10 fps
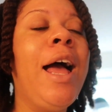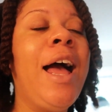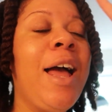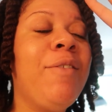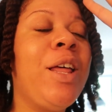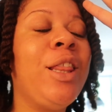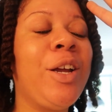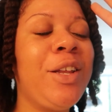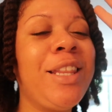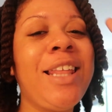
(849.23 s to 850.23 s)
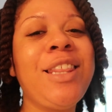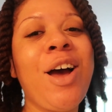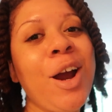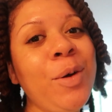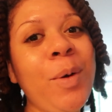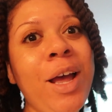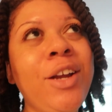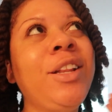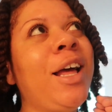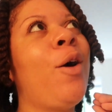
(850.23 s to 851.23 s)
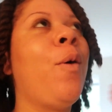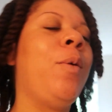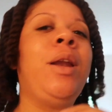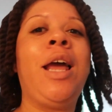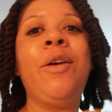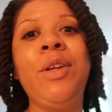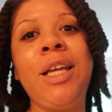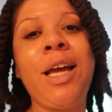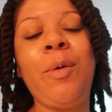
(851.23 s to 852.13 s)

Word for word: I have learned that the hard way. You're like, oh, I want everything.